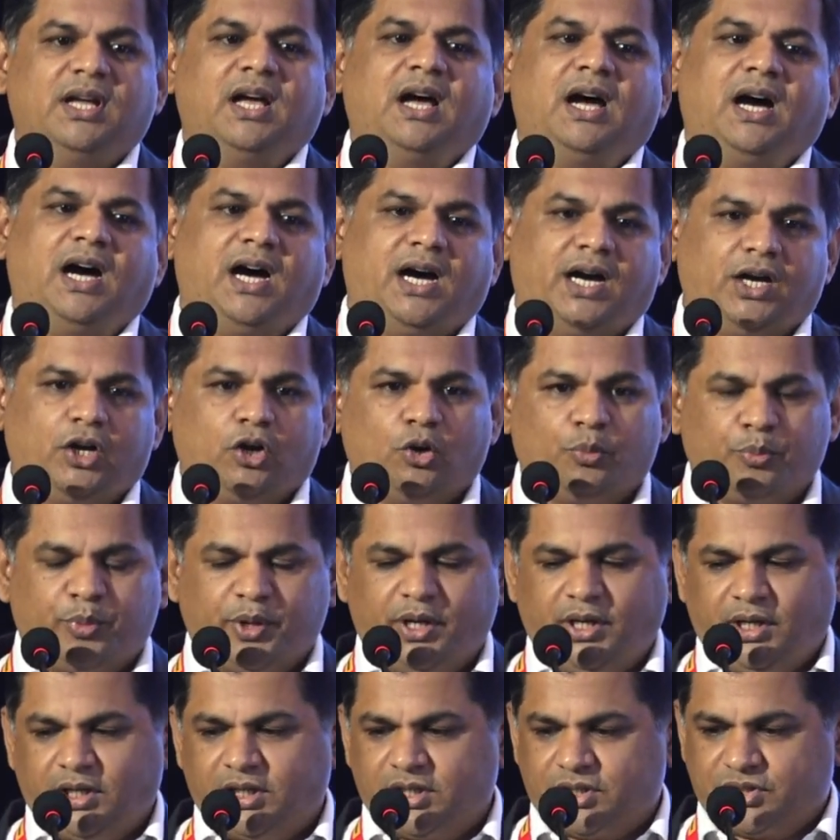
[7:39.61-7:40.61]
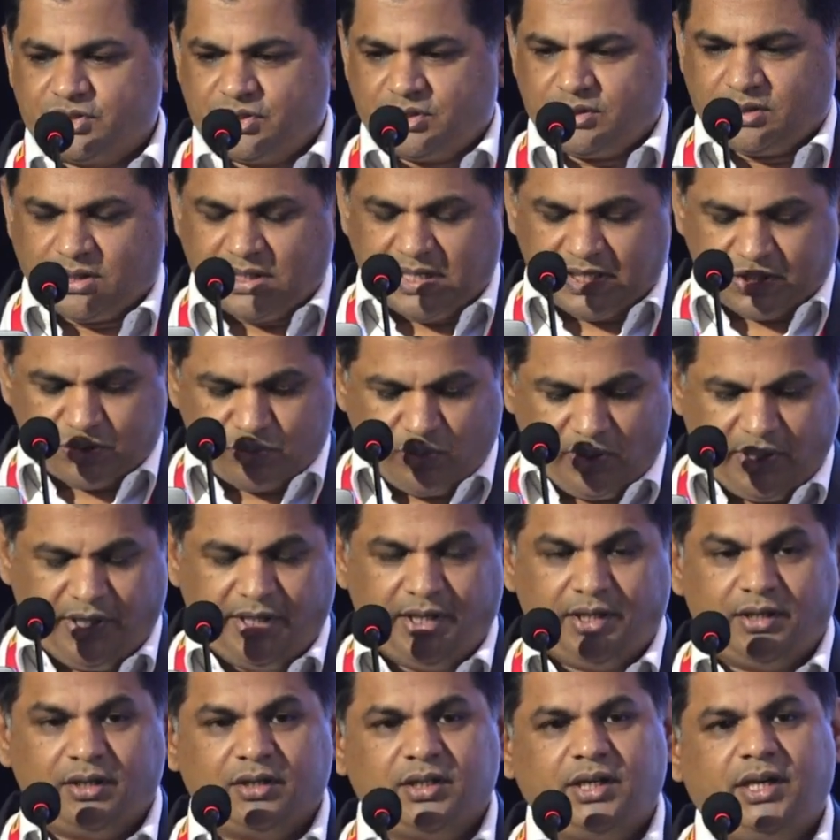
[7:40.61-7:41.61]
and operators
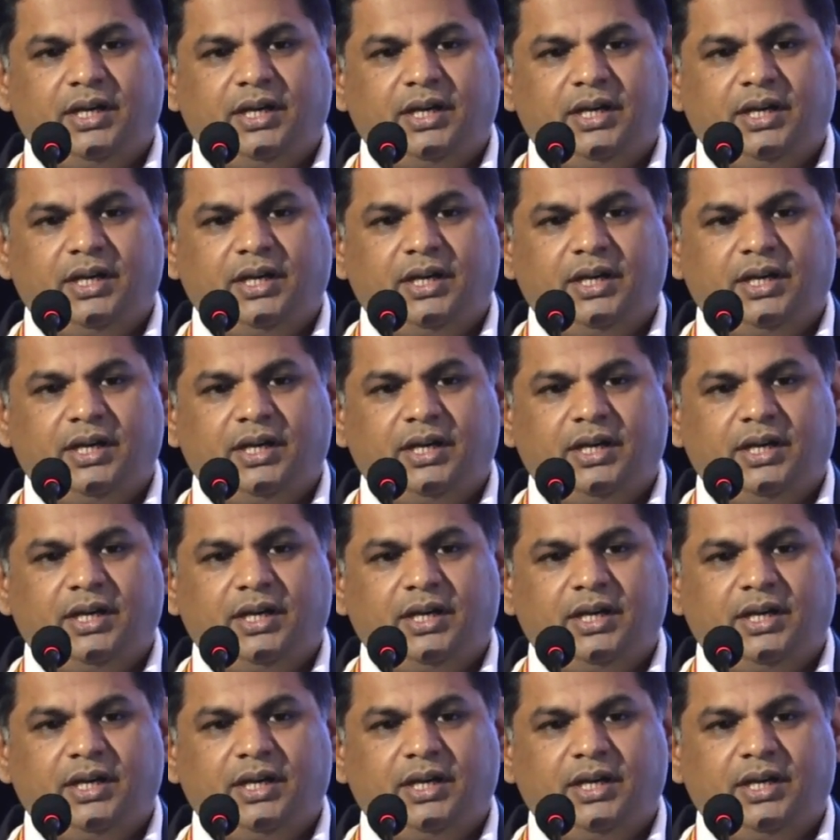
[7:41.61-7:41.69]
actually